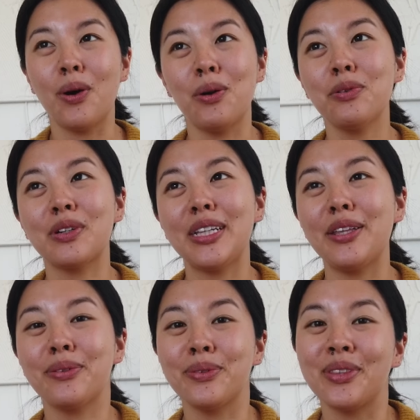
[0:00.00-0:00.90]
all
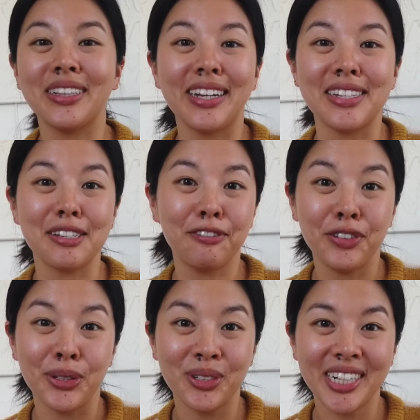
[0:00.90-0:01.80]
really through the lens of
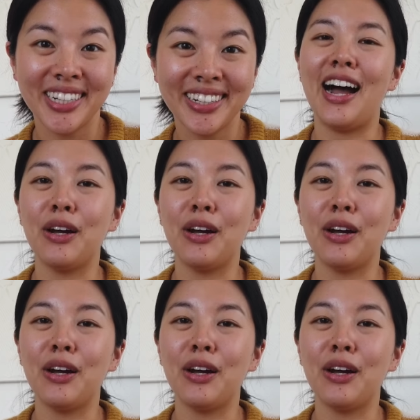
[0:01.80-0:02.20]
food.